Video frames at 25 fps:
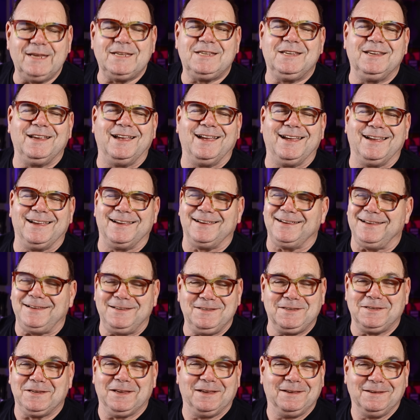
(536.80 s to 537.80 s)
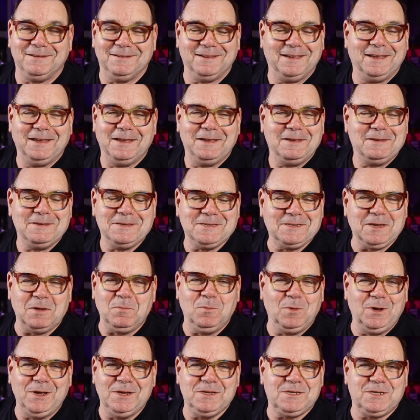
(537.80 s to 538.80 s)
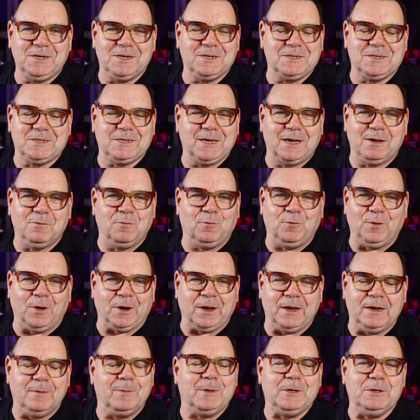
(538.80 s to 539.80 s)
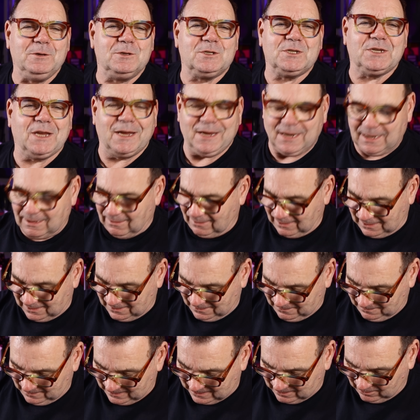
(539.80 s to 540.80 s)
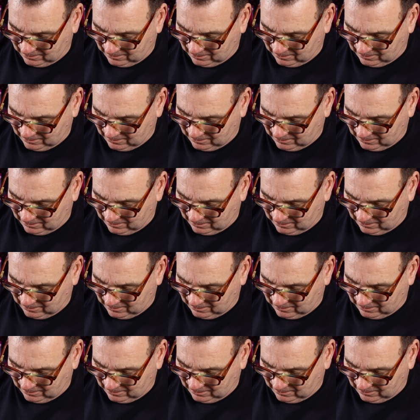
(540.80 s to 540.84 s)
is it. Some words just sound funny when you say it. You know what I